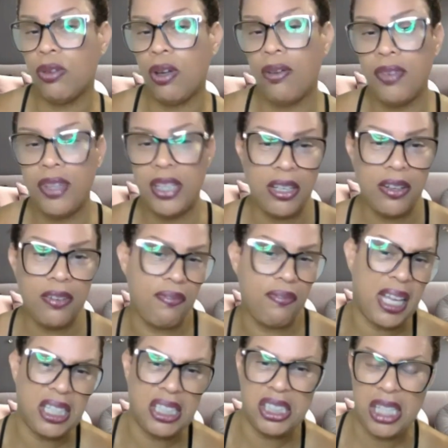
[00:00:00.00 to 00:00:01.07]
"You over here
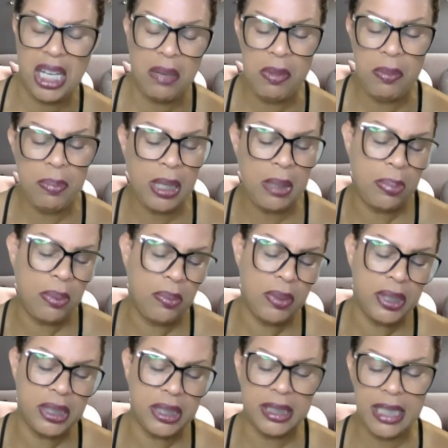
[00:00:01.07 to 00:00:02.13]
fat shaming people
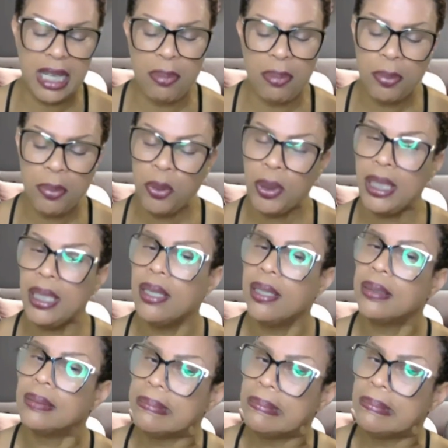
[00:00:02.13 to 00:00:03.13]
with your diaper booty."